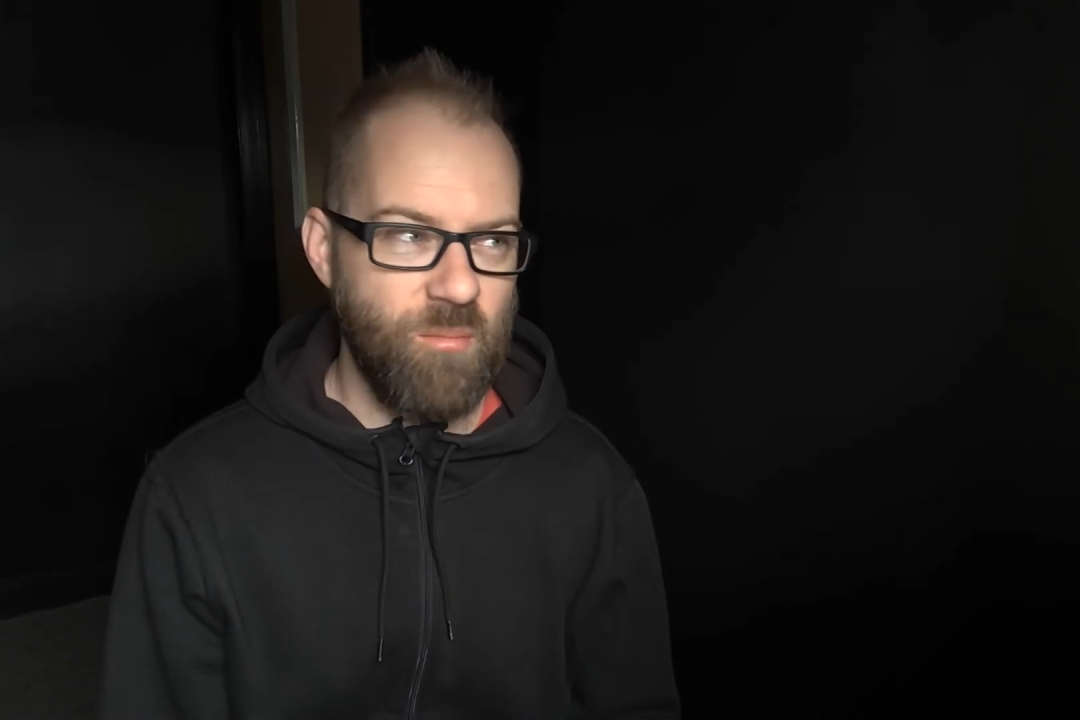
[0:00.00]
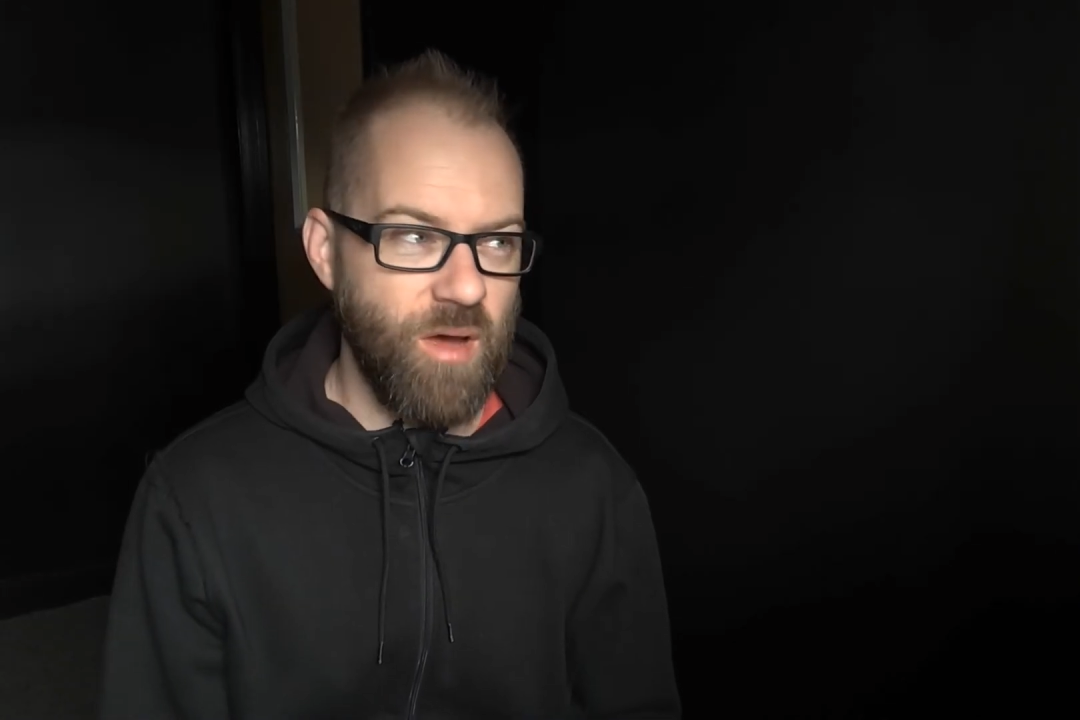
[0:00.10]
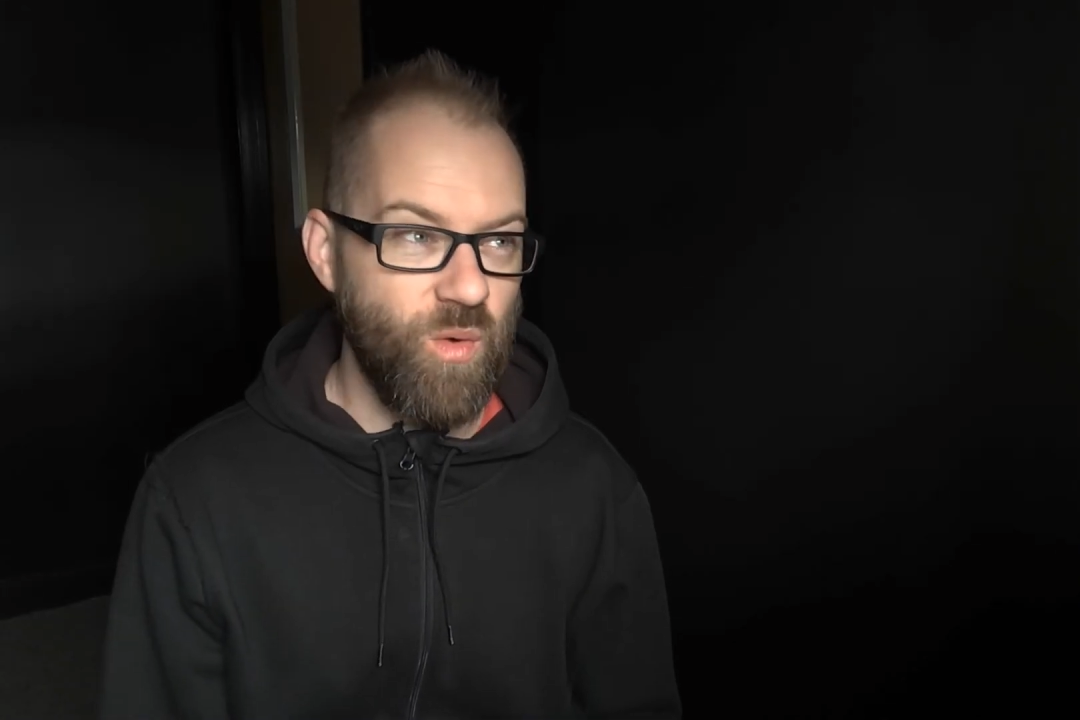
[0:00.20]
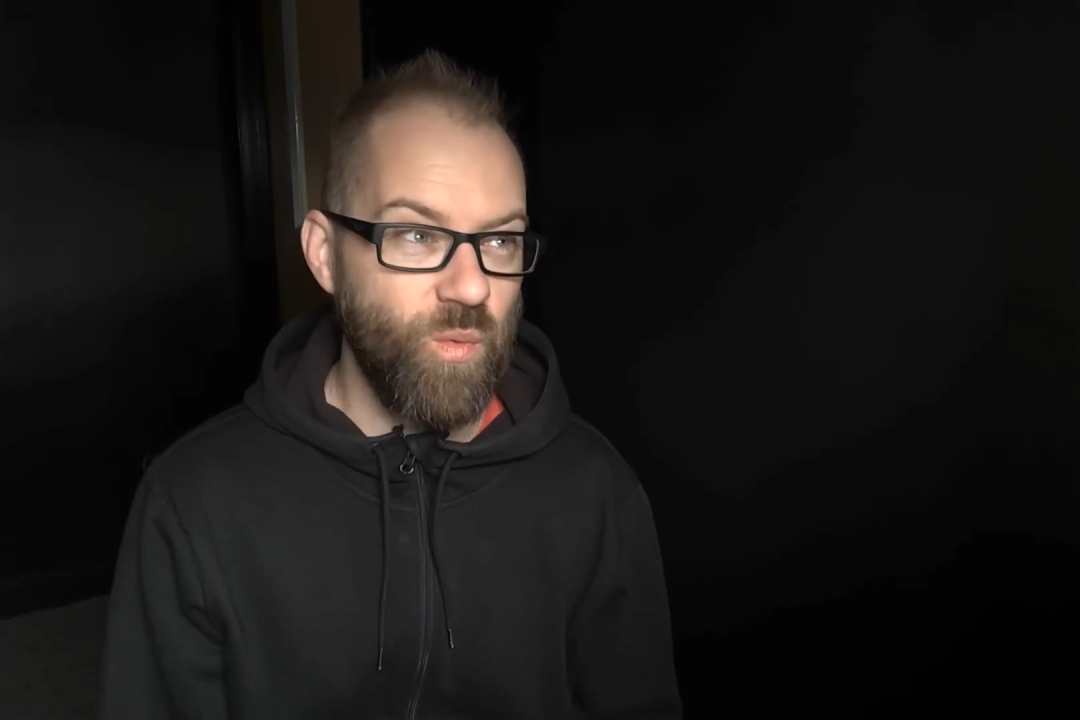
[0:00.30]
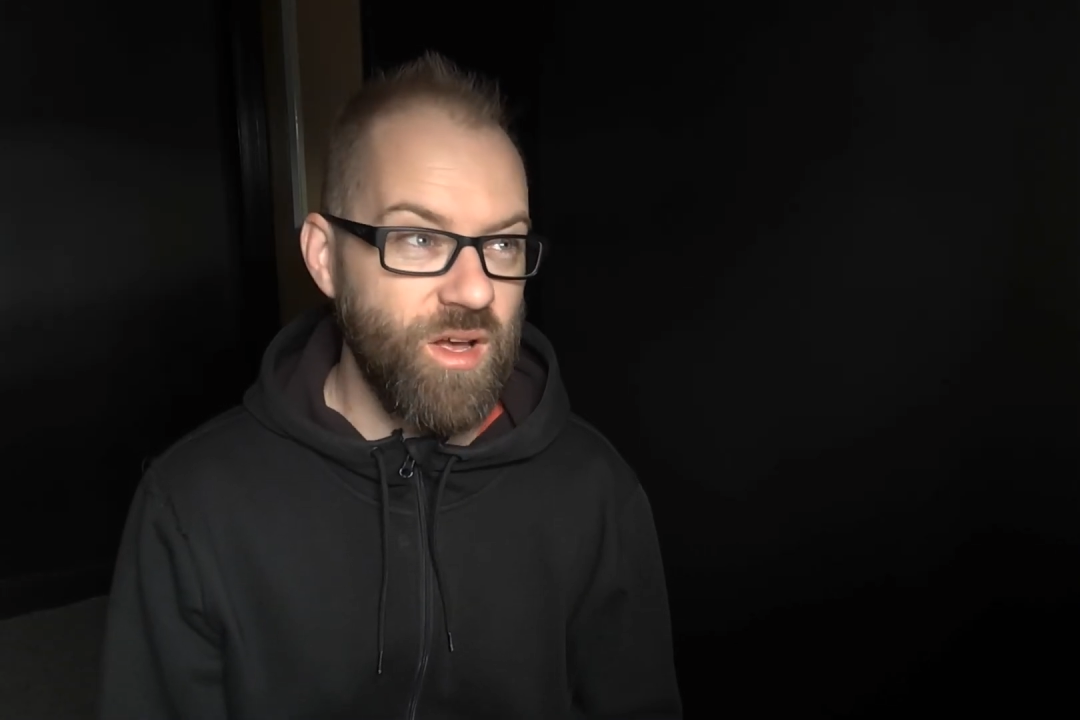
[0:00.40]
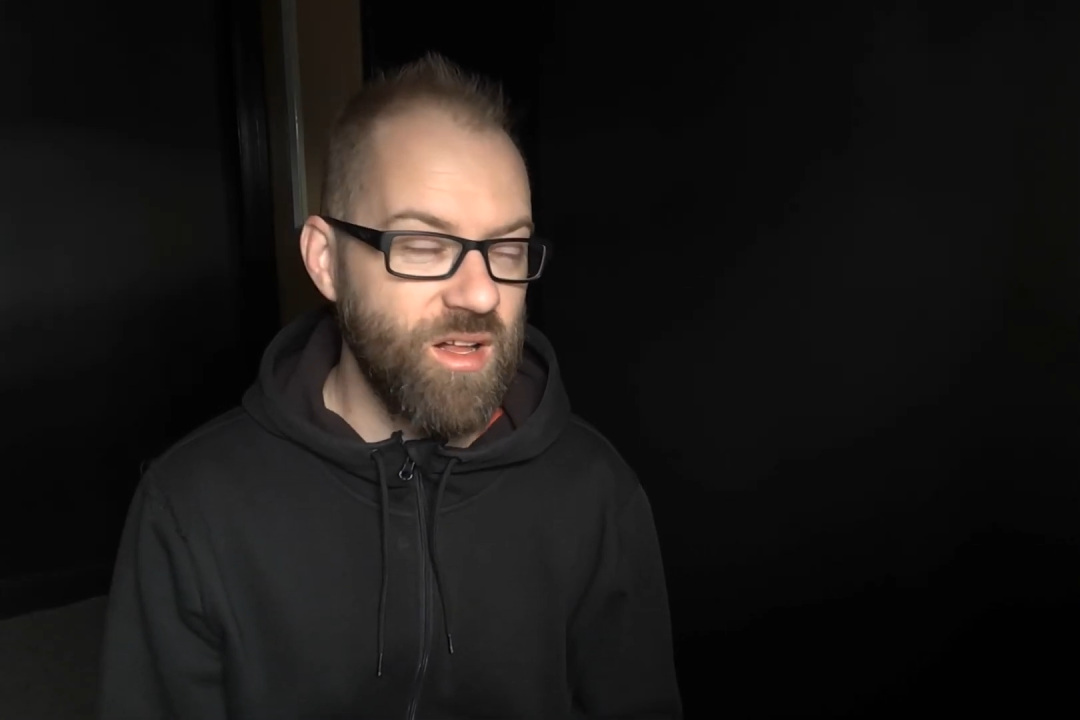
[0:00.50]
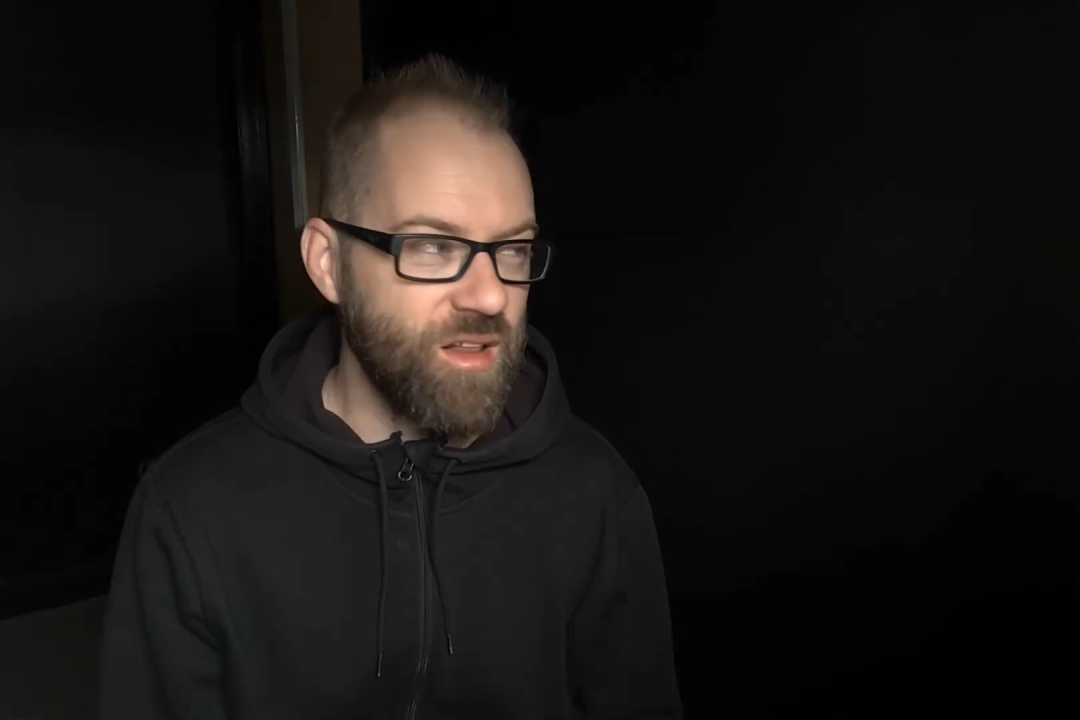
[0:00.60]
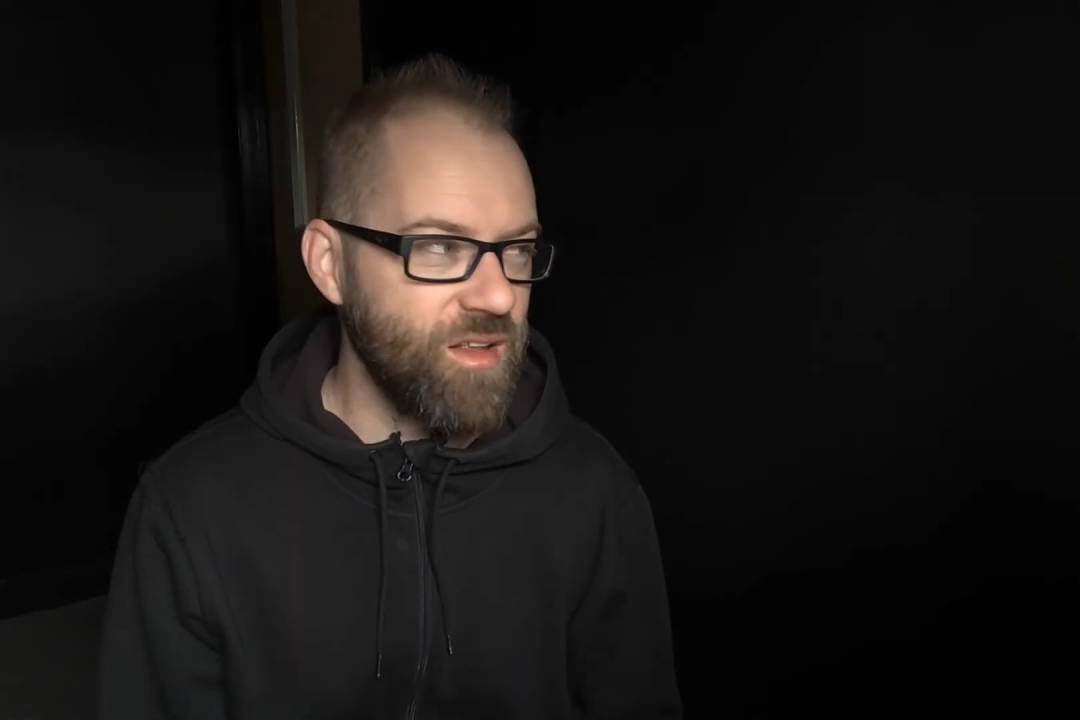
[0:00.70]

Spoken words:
my will